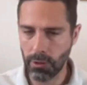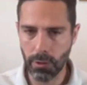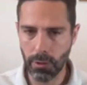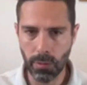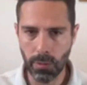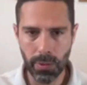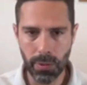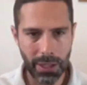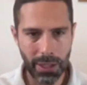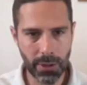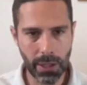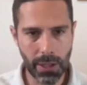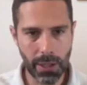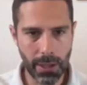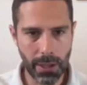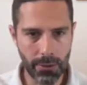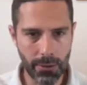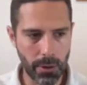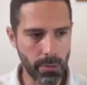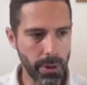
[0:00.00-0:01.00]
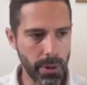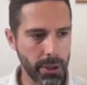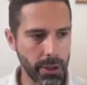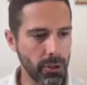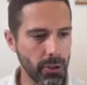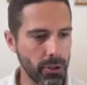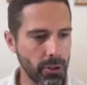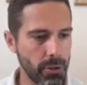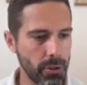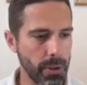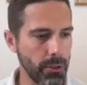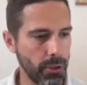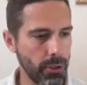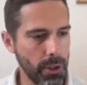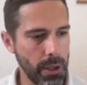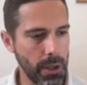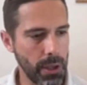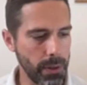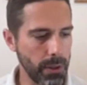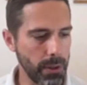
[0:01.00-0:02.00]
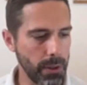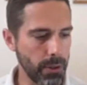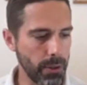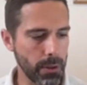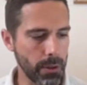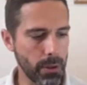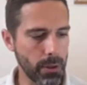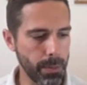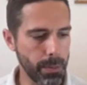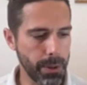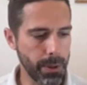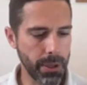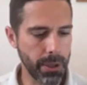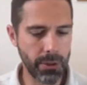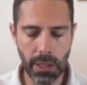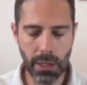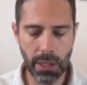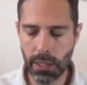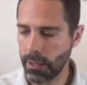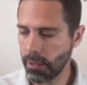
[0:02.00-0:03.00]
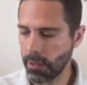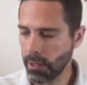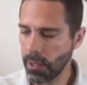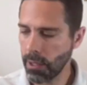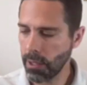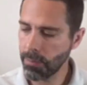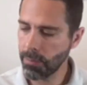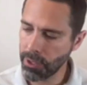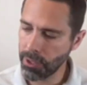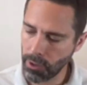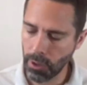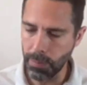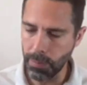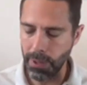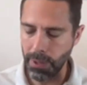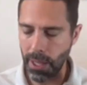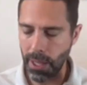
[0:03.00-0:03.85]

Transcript: or let's get down to the registry and see if he's incorporated any other companies. Oh, but